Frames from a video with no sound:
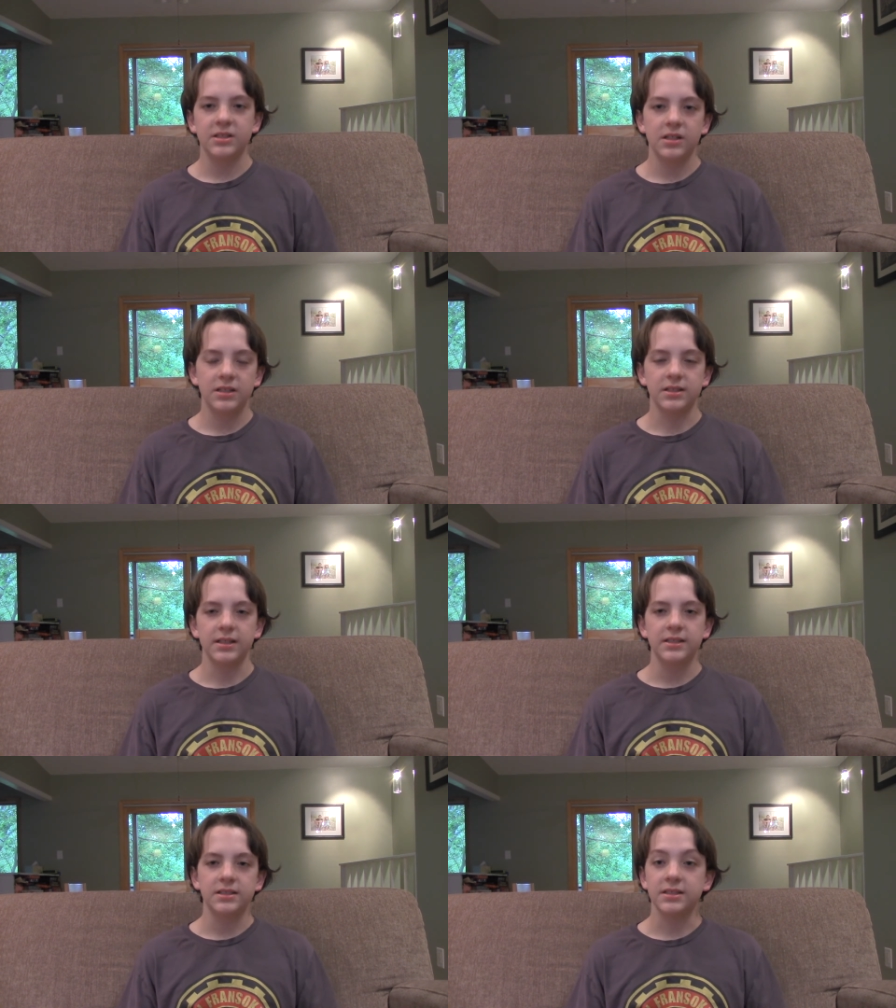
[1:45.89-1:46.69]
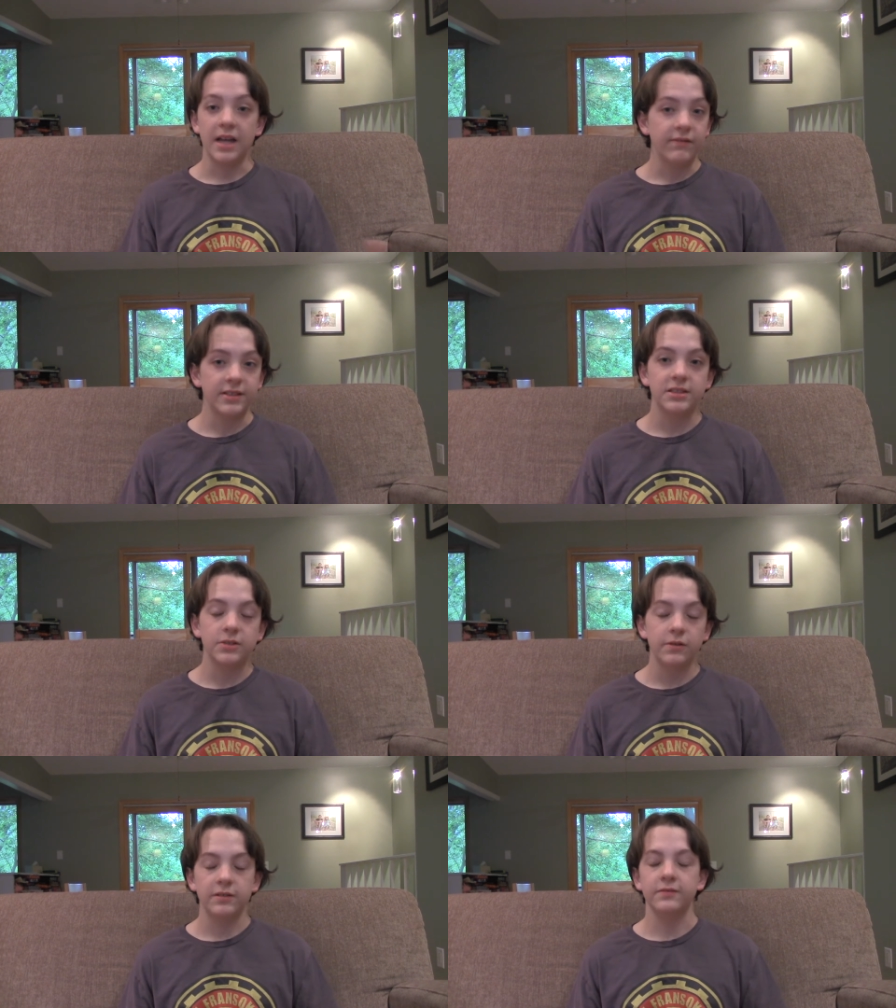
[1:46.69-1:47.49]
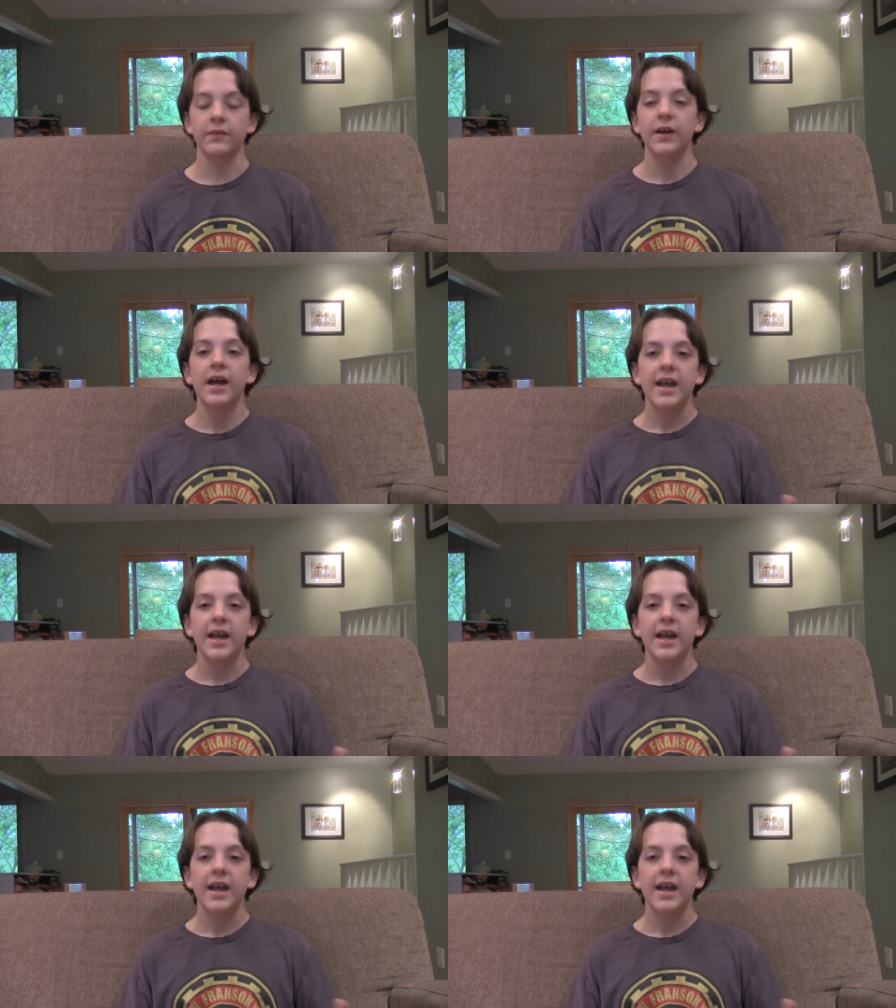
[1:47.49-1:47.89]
on this list because I haven't listened to it forever